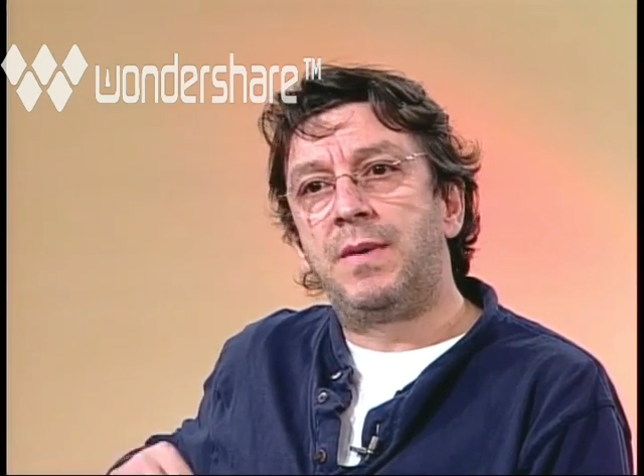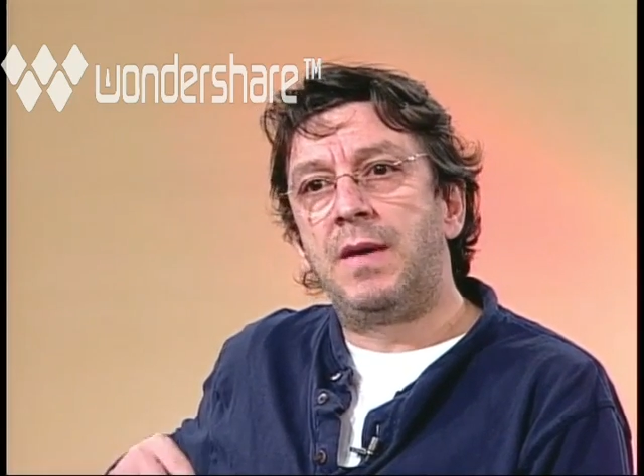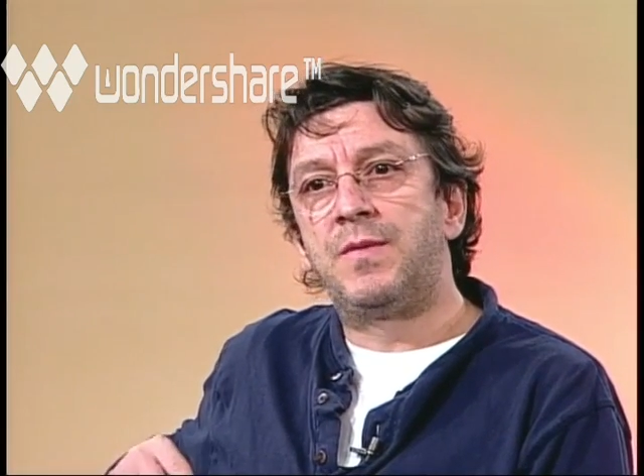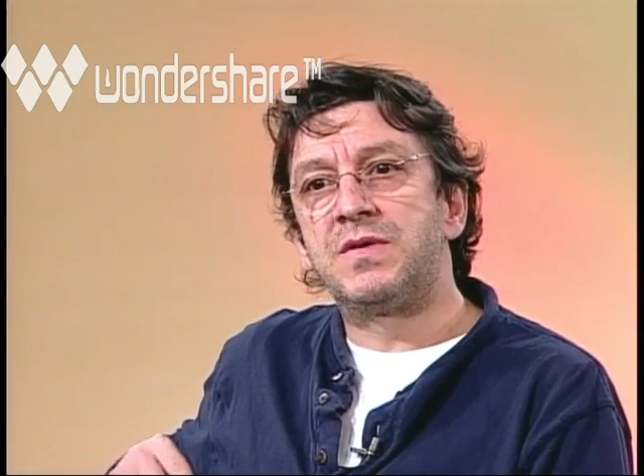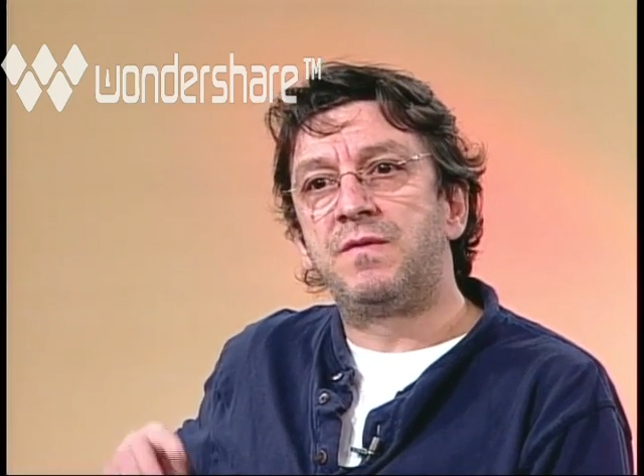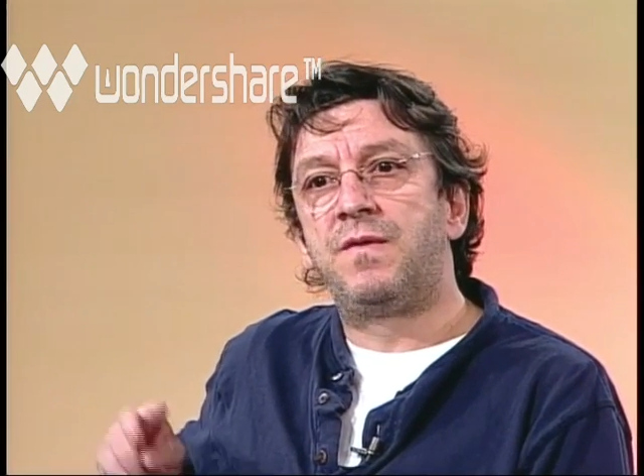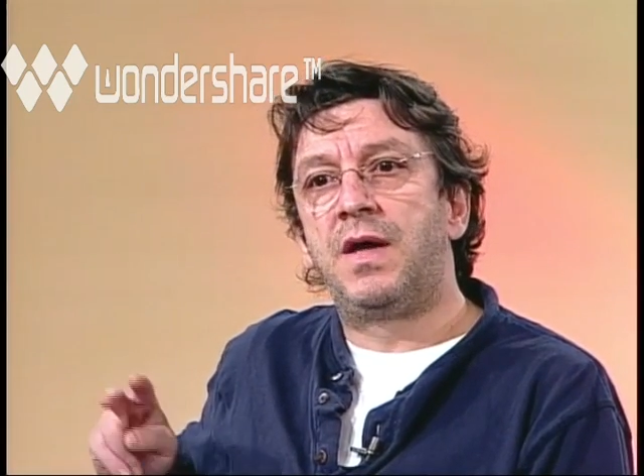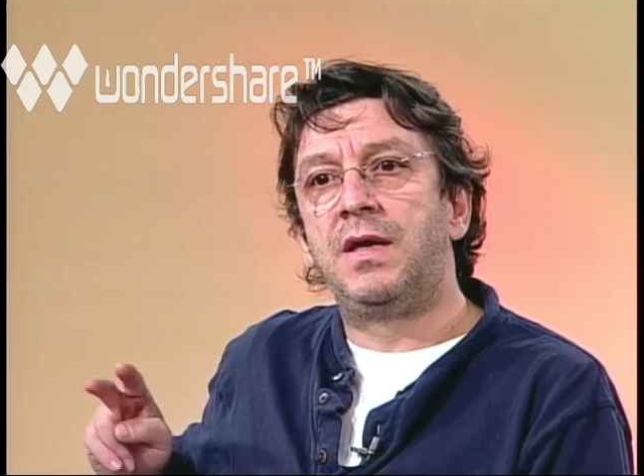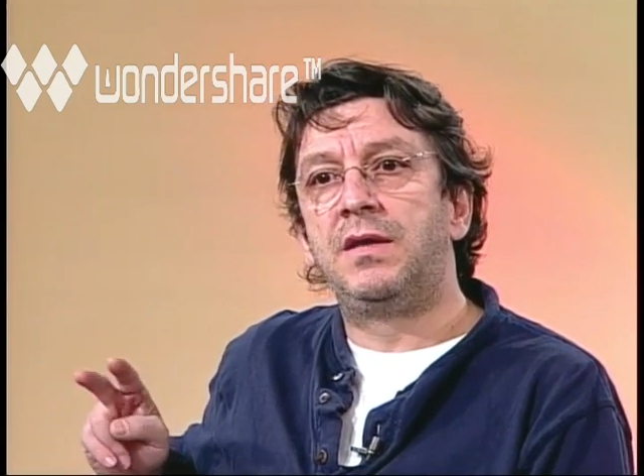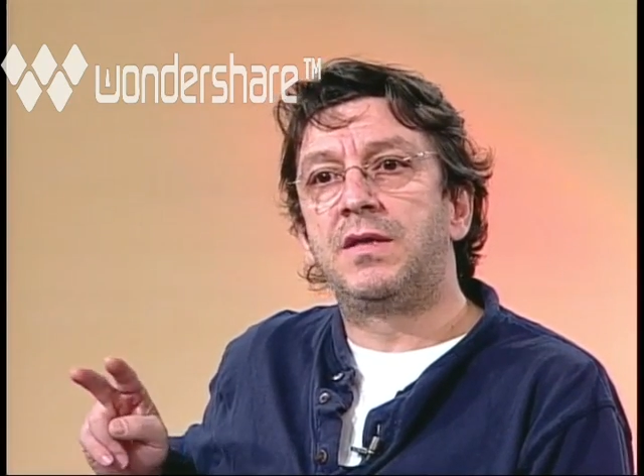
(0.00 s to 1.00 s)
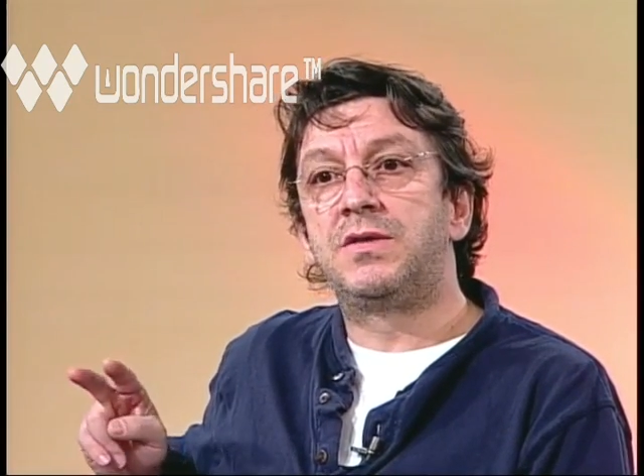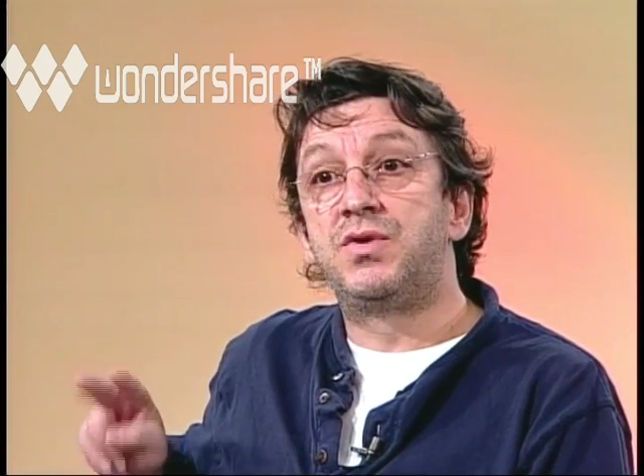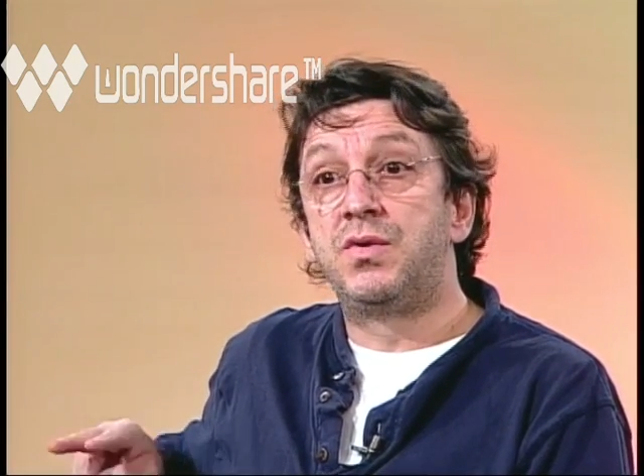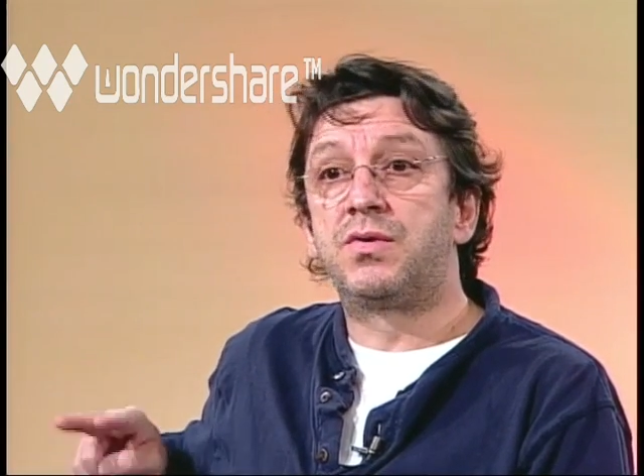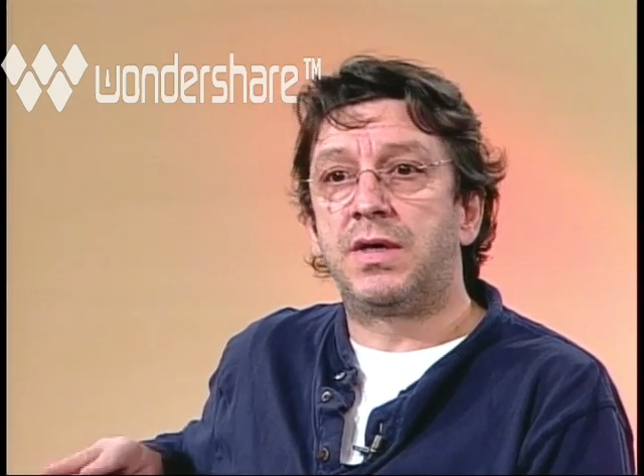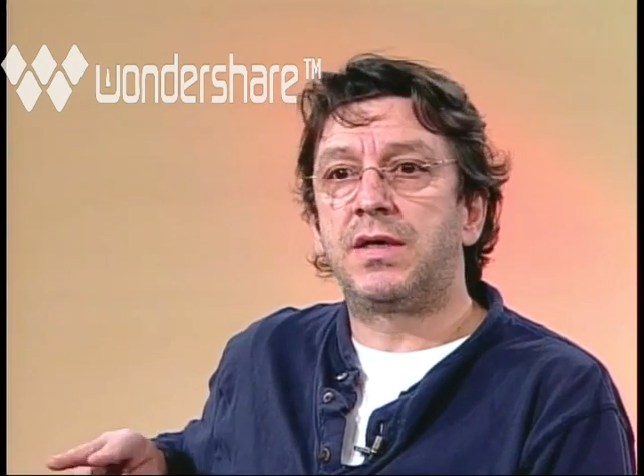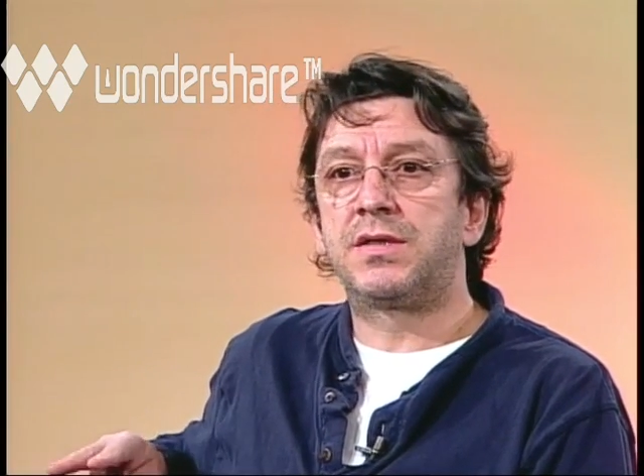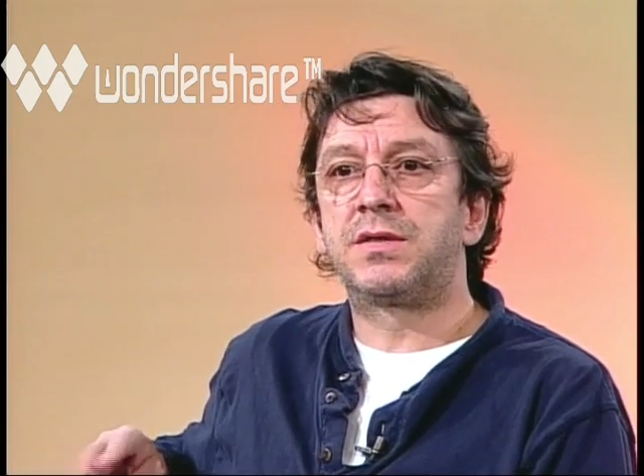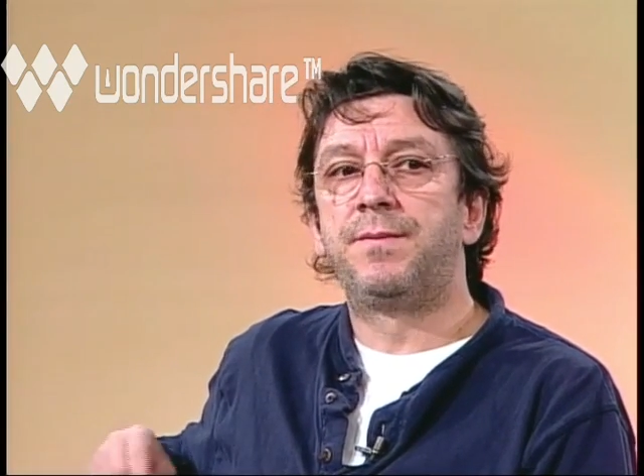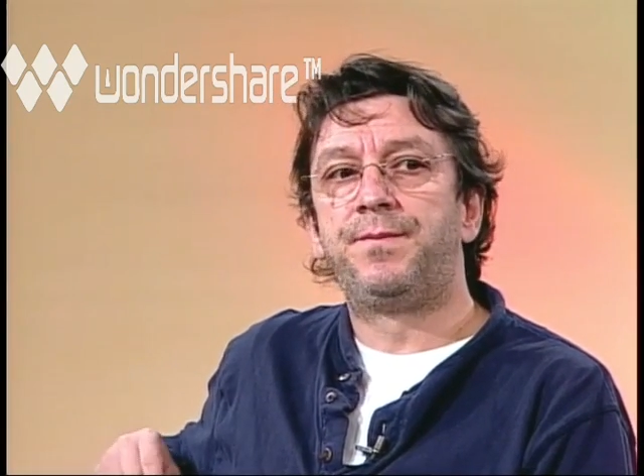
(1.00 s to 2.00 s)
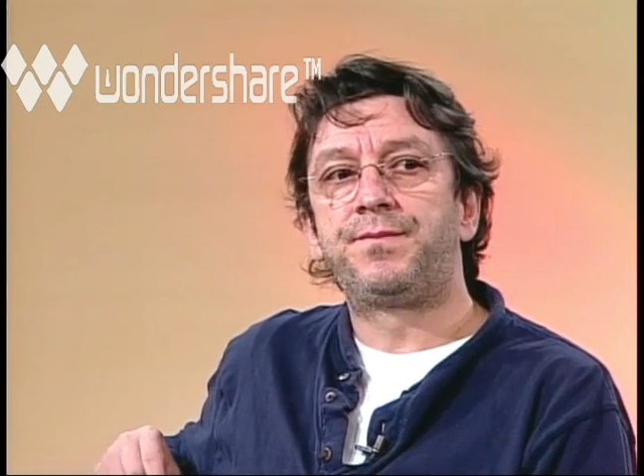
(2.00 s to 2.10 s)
papers and finding that two critics